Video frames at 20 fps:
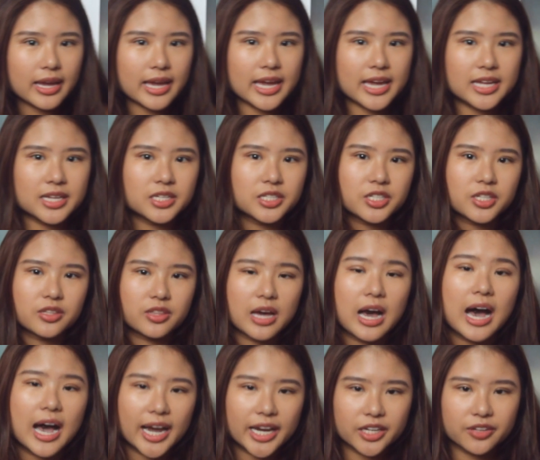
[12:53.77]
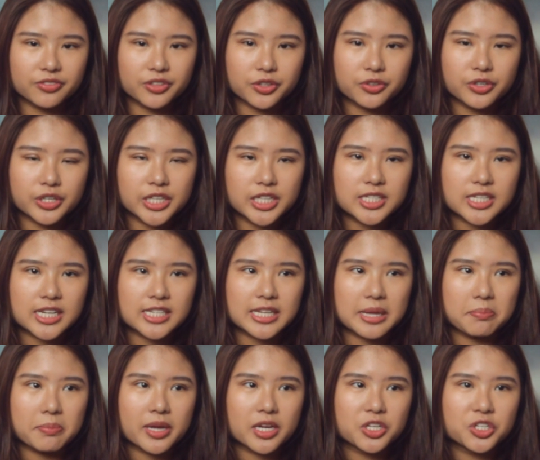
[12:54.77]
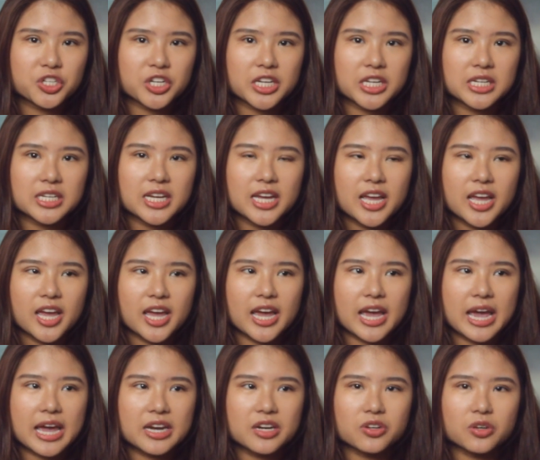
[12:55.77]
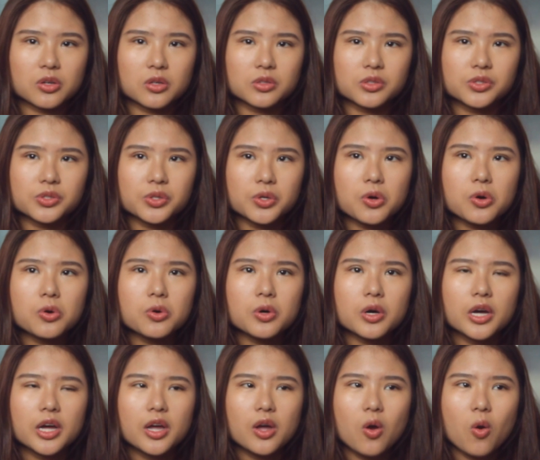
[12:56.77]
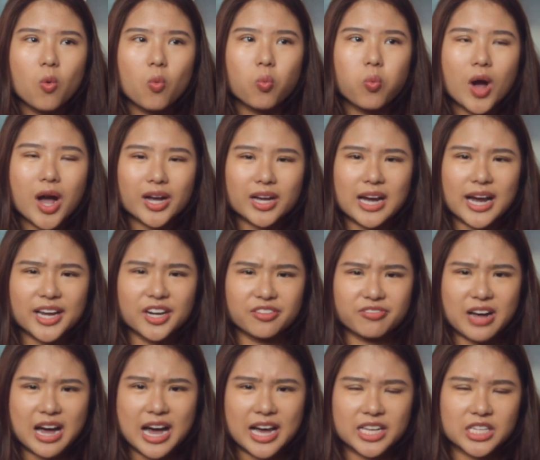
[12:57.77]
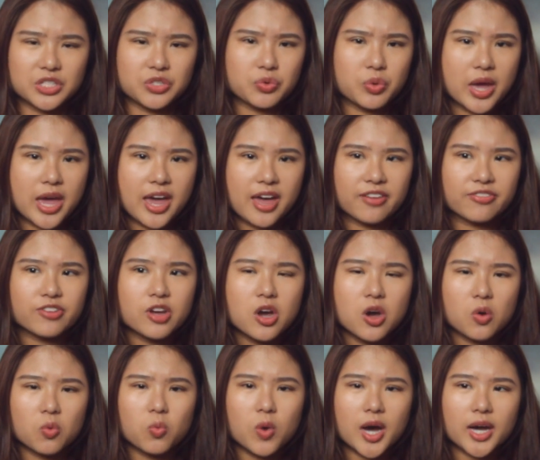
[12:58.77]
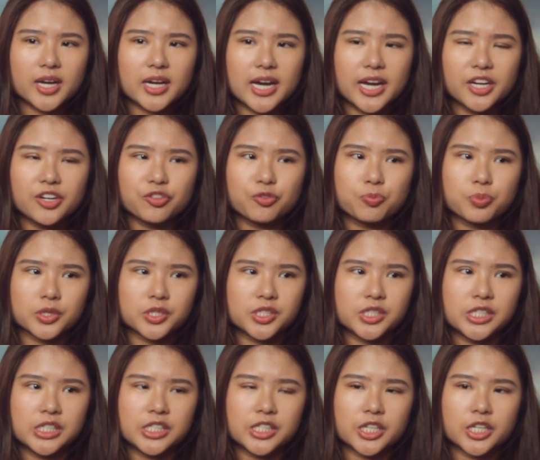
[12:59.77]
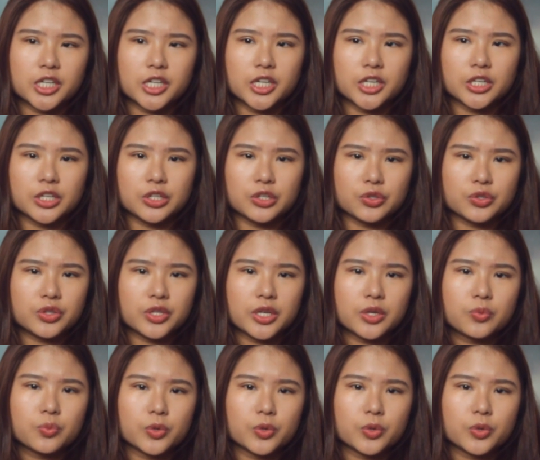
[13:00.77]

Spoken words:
and the height of the crease, as I mentioned, and also what kind of eyes you have, what kind of procedure you think